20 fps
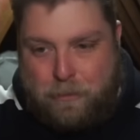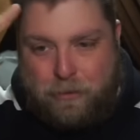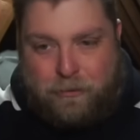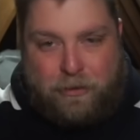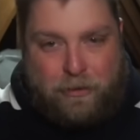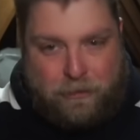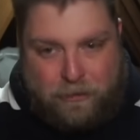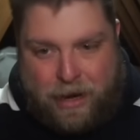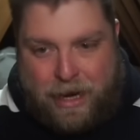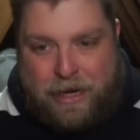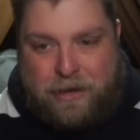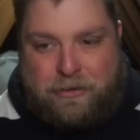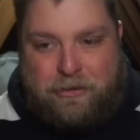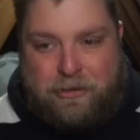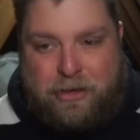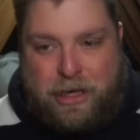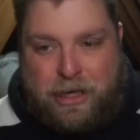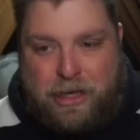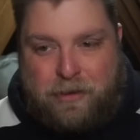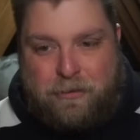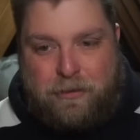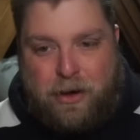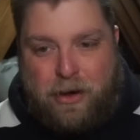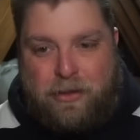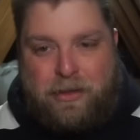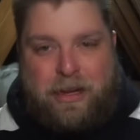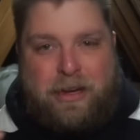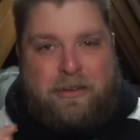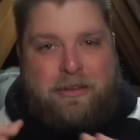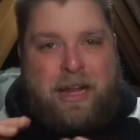of your Fire Stick, you've
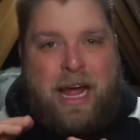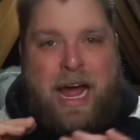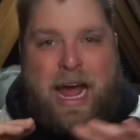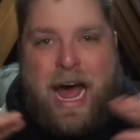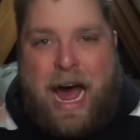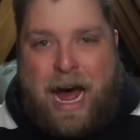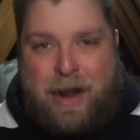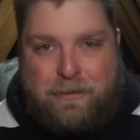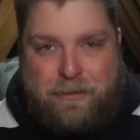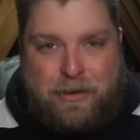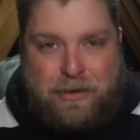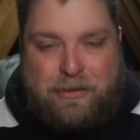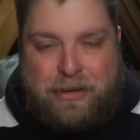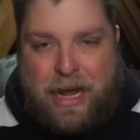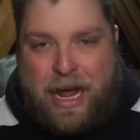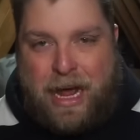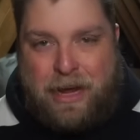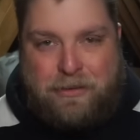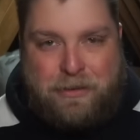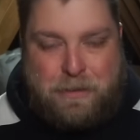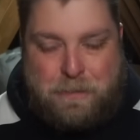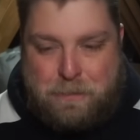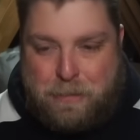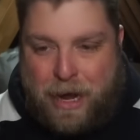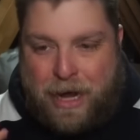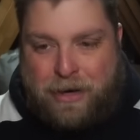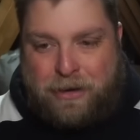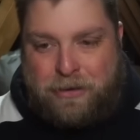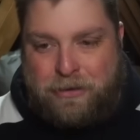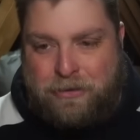got these like advertising
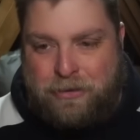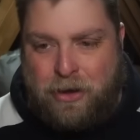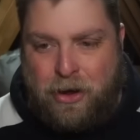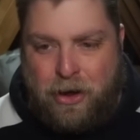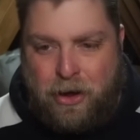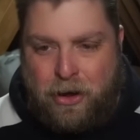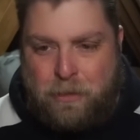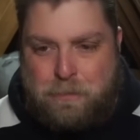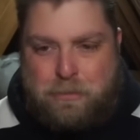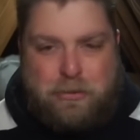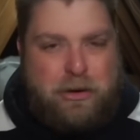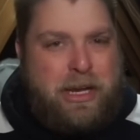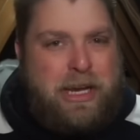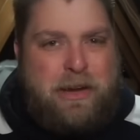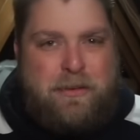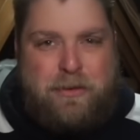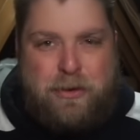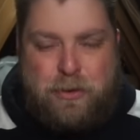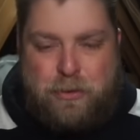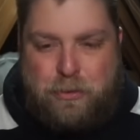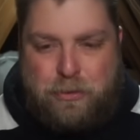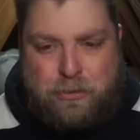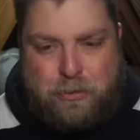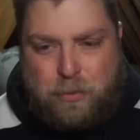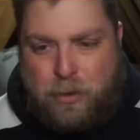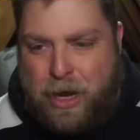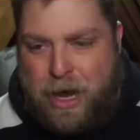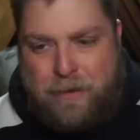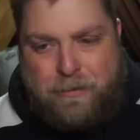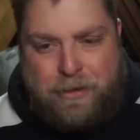banners or previews,
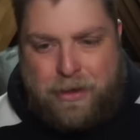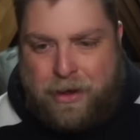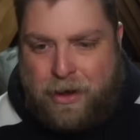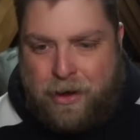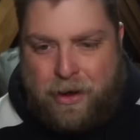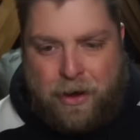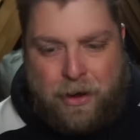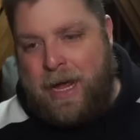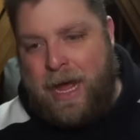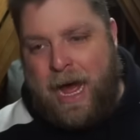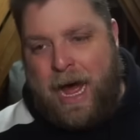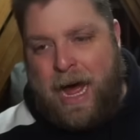whatever they are,